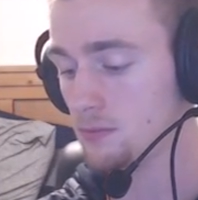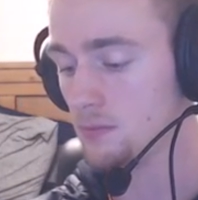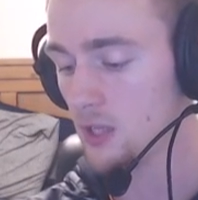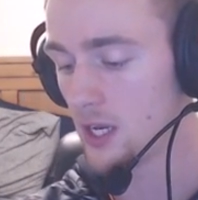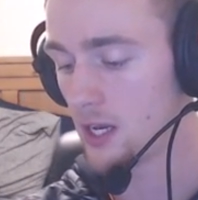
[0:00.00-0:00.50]

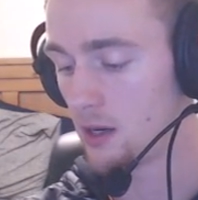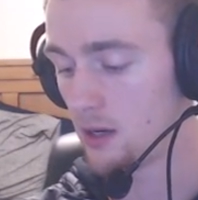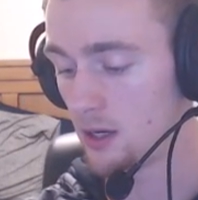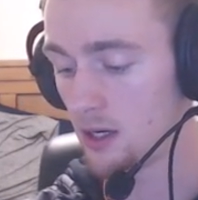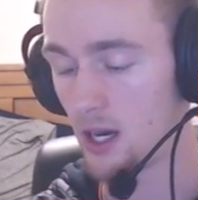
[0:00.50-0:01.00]
and
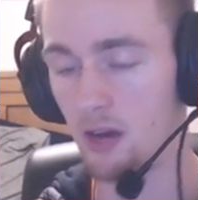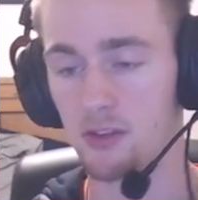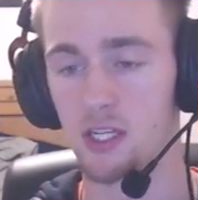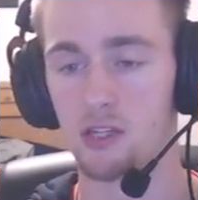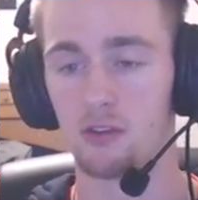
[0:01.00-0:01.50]

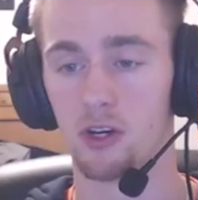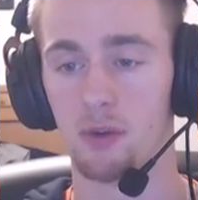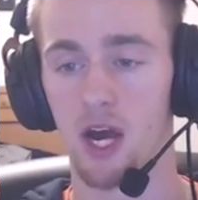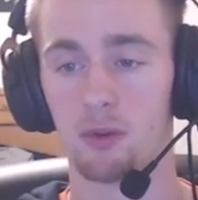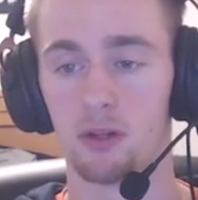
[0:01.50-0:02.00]
obviously it's very
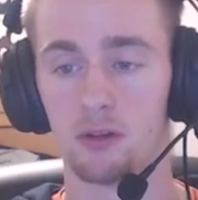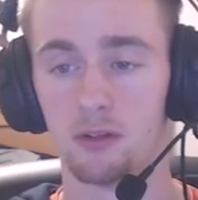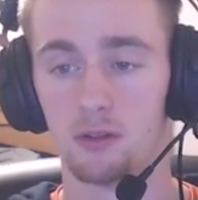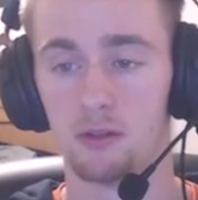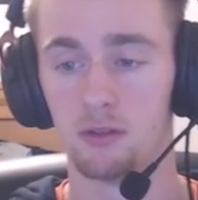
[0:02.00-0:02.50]
popular.
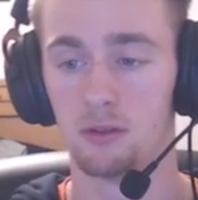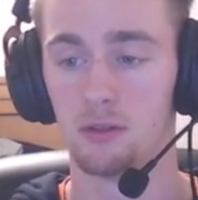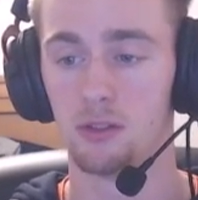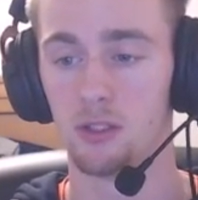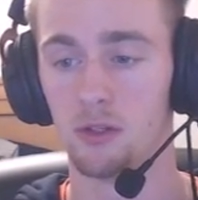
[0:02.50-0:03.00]

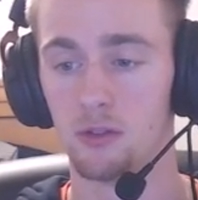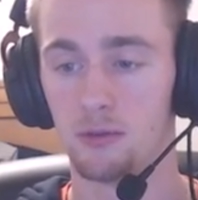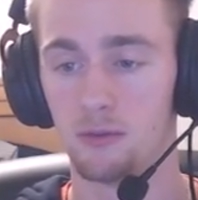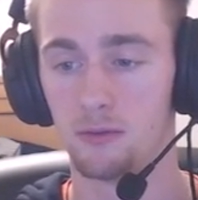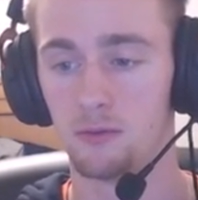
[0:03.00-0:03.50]
So
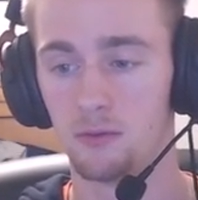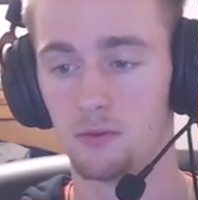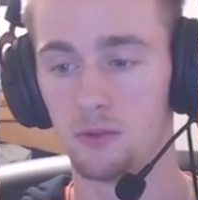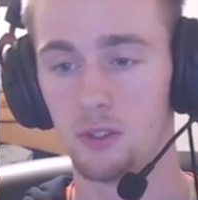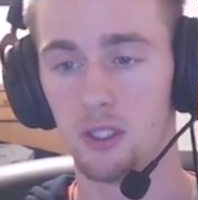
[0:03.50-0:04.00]

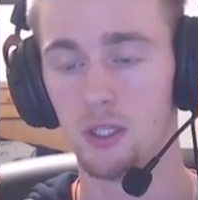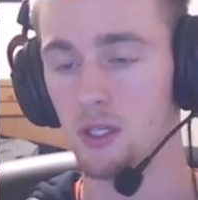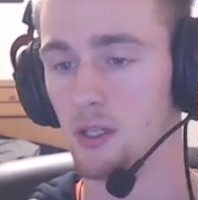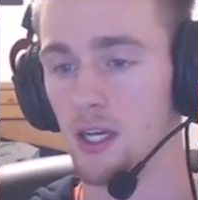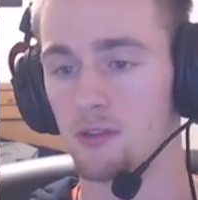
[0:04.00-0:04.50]
that's for the